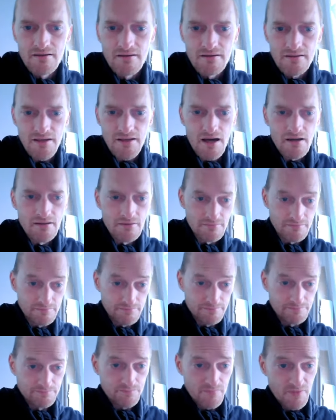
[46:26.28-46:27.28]
Yeah.
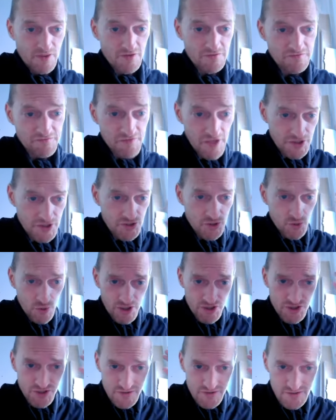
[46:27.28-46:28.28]
The
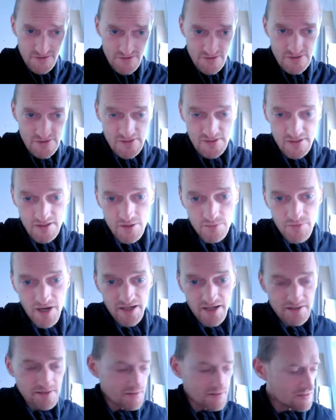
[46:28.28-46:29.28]
fluctuations in the
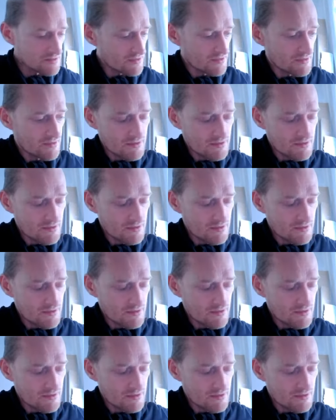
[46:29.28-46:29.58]
mind.